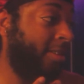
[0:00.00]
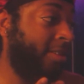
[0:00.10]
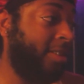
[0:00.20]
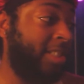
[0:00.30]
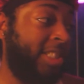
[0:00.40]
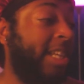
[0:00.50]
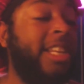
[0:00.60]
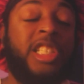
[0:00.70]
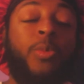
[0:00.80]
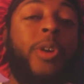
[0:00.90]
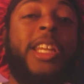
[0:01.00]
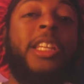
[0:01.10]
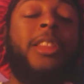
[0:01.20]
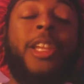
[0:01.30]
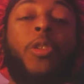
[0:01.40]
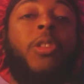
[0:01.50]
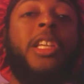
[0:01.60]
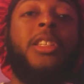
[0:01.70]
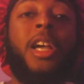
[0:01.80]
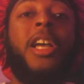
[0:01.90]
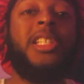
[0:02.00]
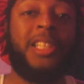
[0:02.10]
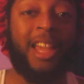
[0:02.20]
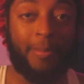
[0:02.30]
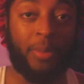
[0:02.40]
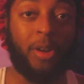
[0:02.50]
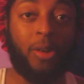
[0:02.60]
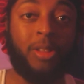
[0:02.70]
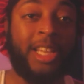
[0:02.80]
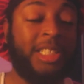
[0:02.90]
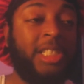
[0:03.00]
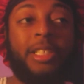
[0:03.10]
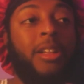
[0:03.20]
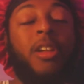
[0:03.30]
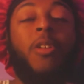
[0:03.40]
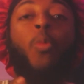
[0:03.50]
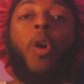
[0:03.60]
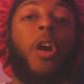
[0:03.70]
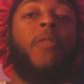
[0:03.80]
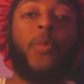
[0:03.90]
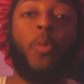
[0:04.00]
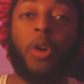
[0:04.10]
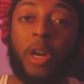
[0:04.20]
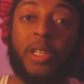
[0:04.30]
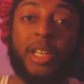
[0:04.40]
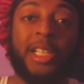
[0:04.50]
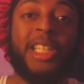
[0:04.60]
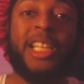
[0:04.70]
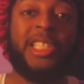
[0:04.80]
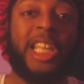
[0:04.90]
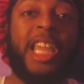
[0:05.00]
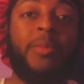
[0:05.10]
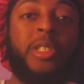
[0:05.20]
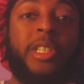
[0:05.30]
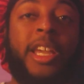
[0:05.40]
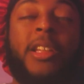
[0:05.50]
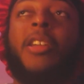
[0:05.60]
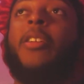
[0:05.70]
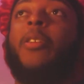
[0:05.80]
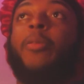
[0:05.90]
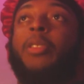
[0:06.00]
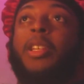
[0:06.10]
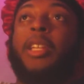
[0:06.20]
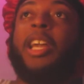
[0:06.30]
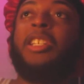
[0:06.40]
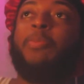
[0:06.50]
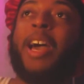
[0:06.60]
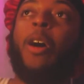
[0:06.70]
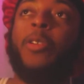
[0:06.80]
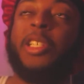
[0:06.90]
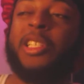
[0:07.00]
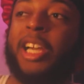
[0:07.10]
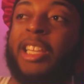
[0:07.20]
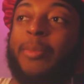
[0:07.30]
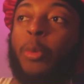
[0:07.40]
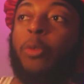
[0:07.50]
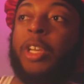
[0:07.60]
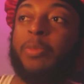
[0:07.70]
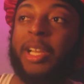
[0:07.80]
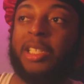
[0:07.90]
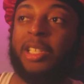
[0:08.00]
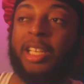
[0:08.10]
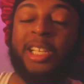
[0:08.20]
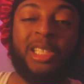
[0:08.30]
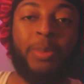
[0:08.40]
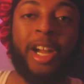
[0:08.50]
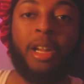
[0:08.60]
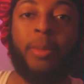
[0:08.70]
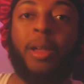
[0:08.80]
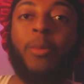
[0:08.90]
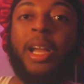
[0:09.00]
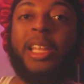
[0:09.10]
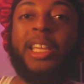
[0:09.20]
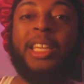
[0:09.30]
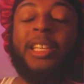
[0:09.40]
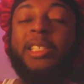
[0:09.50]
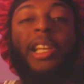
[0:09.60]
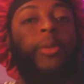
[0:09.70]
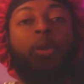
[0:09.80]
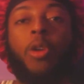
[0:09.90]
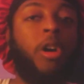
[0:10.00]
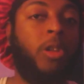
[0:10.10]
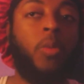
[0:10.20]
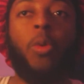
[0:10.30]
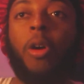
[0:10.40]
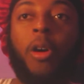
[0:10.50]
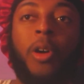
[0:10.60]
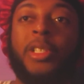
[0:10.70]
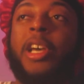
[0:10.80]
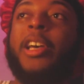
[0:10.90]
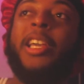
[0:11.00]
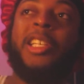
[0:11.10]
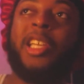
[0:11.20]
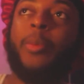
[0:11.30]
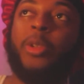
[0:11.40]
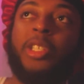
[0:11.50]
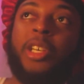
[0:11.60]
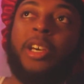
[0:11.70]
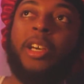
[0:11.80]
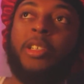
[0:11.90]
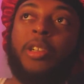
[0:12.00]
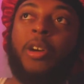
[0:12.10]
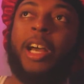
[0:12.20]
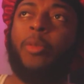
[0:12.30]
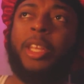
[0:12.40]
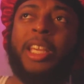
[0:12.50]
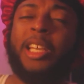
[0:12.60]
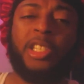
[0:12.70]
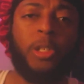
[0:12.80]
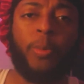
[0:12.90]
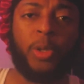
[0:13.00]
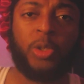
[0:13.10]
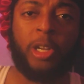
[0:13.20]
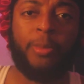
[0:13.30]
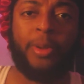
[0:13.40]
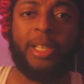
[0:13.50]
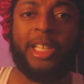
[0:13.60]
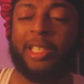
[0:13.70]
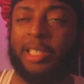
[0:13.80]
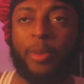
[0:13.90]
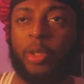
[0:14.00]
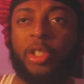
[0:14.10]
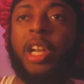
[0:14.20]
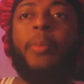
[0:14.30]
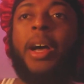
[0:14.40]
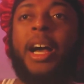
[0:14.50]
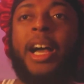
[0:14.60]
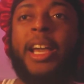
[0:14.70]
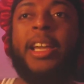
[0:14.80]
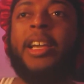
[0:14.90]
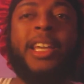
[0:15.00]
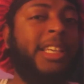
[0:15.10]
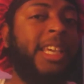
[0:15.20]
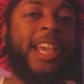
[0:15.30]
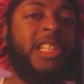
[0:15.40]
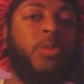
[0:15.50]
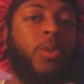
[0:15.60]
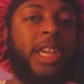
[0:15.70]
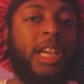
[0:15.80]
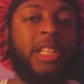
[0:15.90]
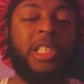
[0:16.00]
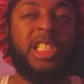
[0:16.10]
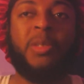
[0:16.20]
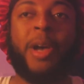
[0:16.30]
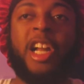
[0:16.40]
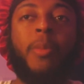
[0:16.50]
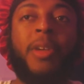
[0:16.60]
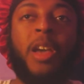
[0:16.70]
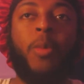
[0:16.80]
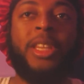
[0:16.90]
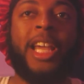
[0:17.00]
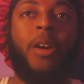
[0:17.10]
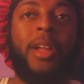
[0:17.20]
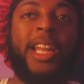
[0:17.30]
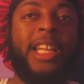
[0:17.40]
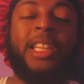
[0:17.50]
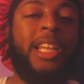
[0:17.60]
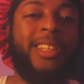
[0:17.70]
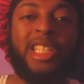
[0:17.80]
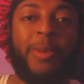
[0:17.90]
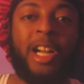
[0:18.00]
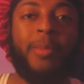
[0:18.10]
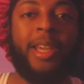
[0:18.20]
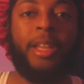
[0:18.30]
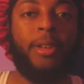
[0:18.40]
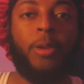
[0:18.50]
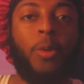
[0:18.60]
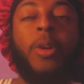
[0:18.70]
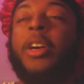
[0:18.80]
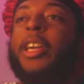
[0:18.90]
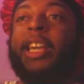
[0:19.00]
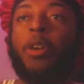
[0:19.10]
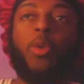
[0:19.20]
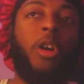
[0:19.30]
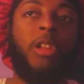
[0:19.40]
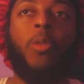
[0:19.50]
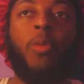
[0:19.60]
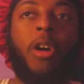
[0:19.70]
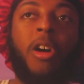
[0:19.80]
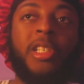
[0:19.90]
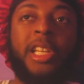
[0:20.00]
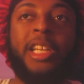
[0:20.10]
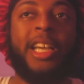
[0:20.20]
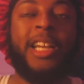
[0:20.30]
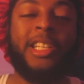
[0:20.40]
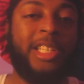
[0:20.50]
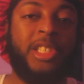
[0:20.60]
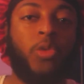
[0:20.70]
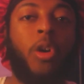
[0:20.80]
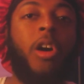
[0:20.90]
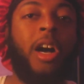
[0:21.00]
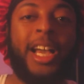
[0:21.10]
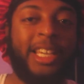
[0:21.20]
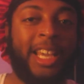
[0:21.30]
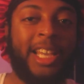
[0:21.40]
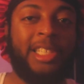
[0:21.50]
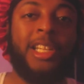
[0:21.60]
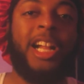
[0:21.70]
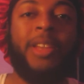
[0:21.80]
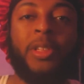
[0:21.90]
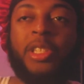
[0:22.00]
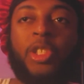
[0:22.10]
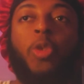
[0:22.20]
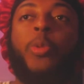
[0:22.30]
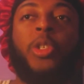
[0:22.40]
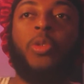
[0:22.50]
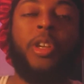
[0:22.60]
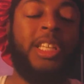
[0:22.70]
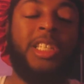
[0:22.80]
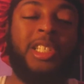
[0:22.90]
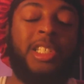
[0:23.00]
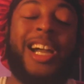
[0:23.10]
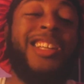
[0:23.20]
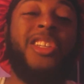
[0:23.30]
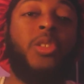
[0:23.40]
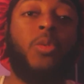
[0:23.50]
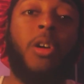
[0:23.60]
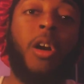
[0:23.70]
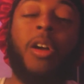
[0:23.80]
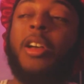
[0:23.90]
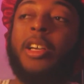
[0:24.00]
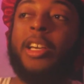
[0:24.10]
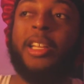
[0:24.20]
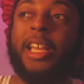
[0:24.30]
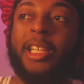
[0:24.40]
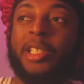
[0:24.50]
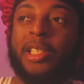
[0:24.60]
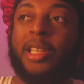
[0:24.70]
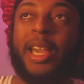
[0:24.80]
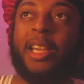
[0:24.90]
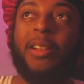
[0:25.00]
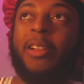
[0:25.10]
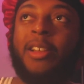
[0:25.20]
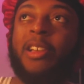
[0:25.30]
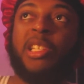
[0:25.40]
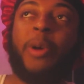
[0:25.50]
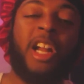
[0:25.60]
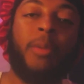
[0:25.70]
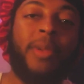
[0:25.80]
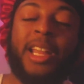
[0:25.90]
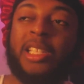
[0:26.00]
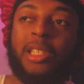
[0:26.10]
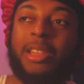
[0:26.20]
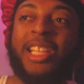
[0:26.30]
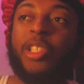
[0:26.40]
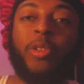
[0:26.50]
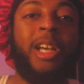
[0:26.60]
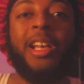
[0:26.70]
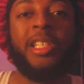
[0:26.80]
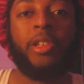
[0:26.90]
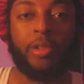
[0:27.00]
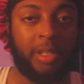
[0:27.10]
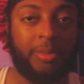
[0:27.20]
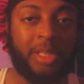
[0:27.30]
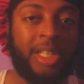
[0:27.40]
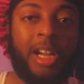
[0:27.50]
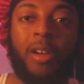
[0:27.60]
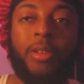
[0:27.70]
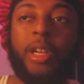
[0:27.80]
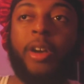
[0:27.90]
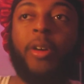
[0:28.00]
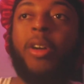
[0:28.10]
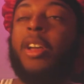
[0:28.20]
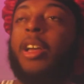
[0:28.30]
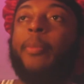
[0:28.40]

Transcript: Sydney Sweeney literally does that, bro. Like, she word for word does that same shit. The nigga's powers inside the movie is basically he's Spider-Man, right? Like, he's able to crawl on walls. He's able to, you know, I don't think he has super strength, but he's able to jump high. He can't swing. He's just Spider-Man without anything that Spider-Man can do. He can crawl on walls, and he kind of is strong, I guess. Not even super strength. He's just kind of strong. The nigga just like Spider-Man's lesser cousin or some shit. I don't know.